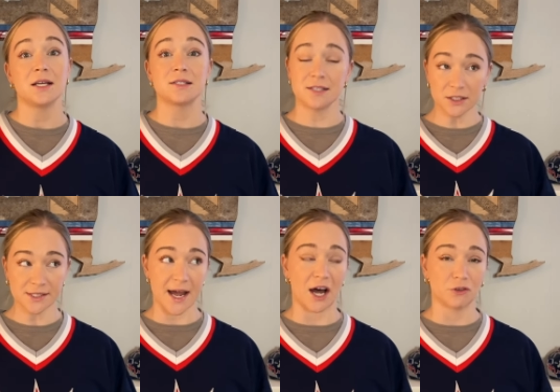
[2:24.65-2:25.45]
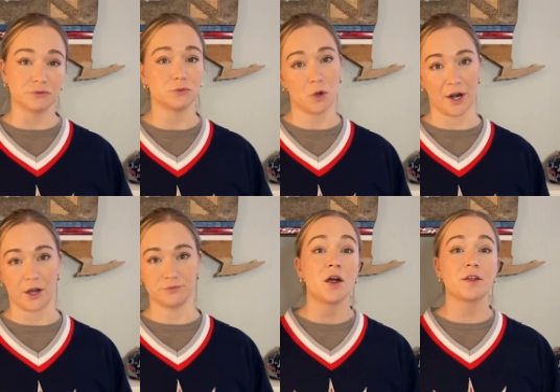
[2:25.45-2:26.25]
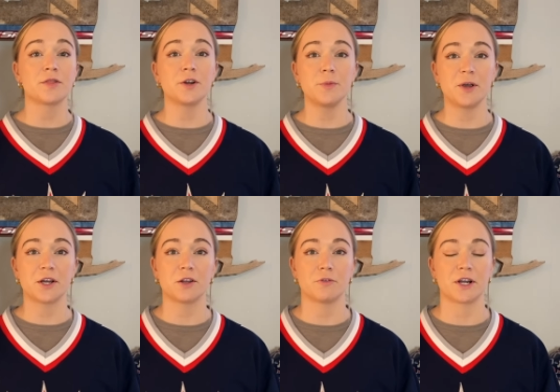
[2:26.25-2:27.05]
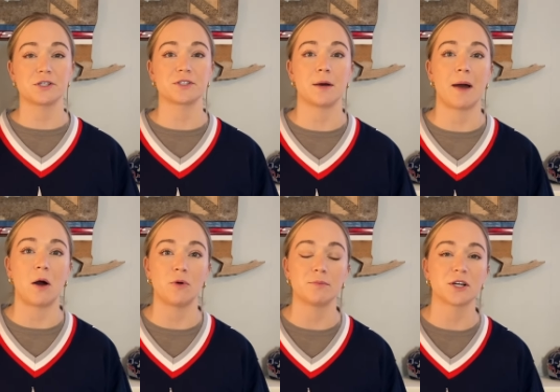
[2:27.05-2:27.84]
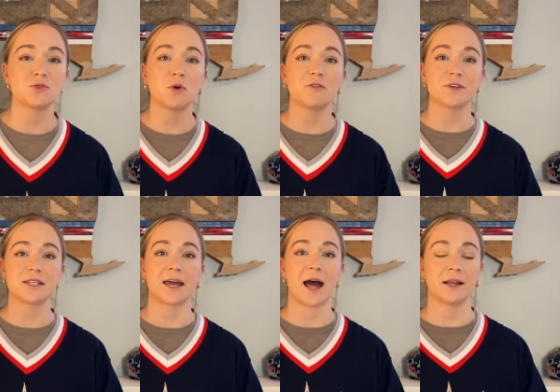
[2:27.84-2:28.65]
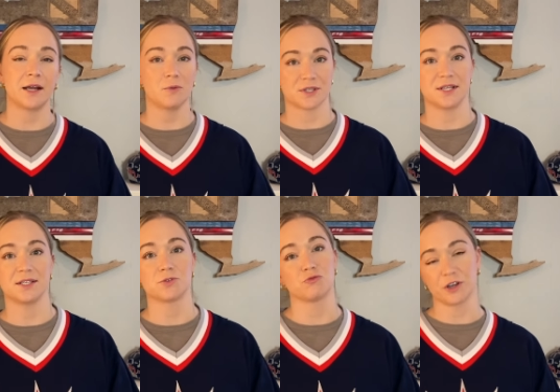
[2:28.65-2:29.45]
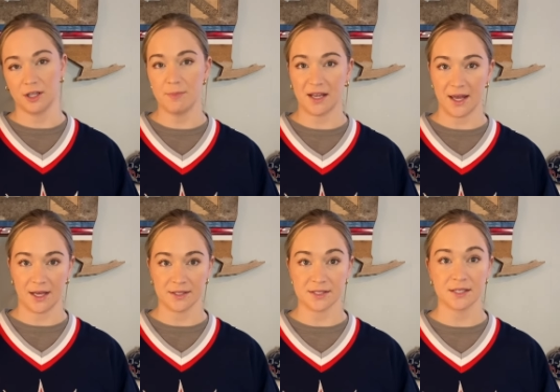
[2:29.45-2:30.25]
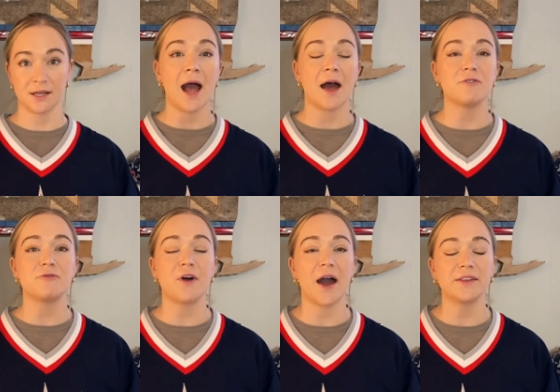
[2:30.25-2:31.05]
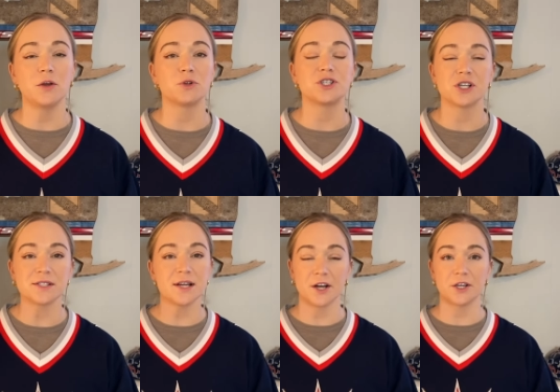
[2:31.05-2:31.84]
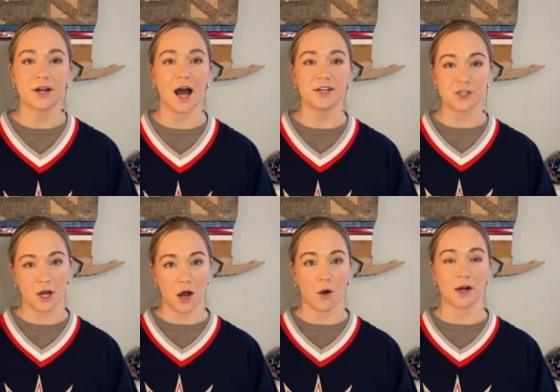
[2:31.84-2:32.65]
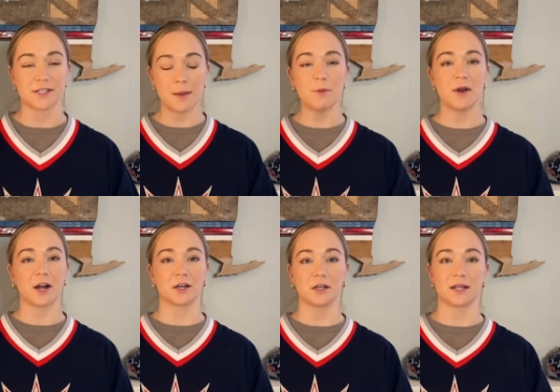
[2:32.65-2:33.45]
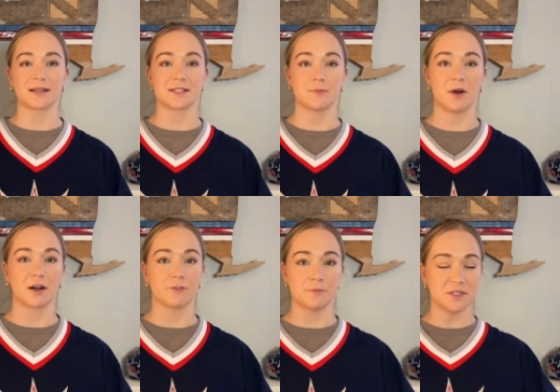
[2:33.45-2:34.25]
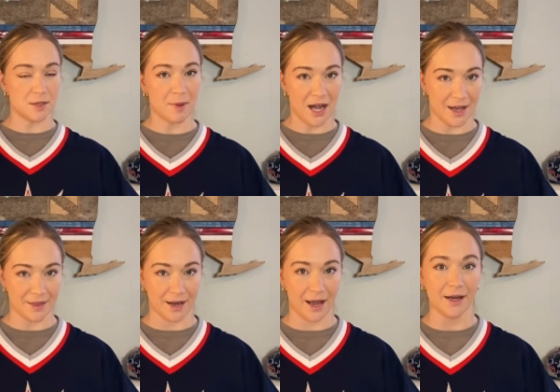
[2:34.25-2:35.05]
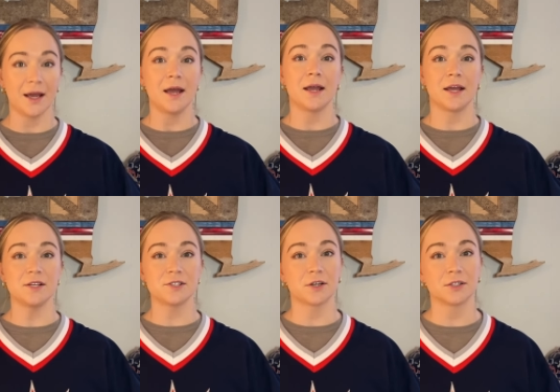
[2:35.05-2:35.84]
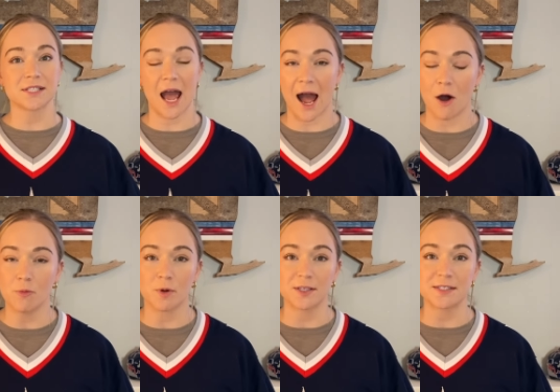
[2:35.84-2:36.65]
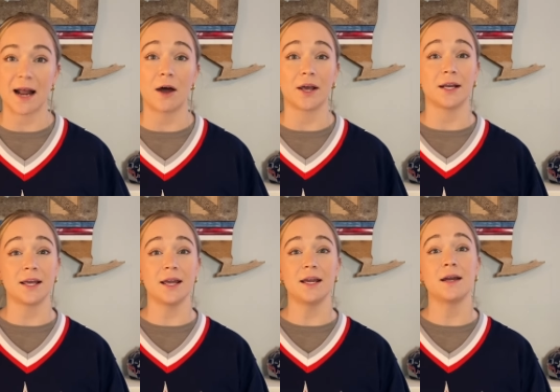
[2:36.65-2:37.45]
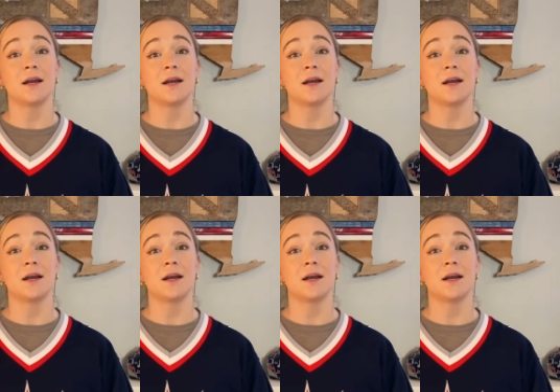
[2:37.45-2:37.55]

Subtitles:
still down 1-0. The third period, the Rangers come out with much more physicality. We're seeing some really big hits. And finally, with just under nine to go, Artemi Panarin collects the puck from deep behind the net. He circles out, brings it out, and he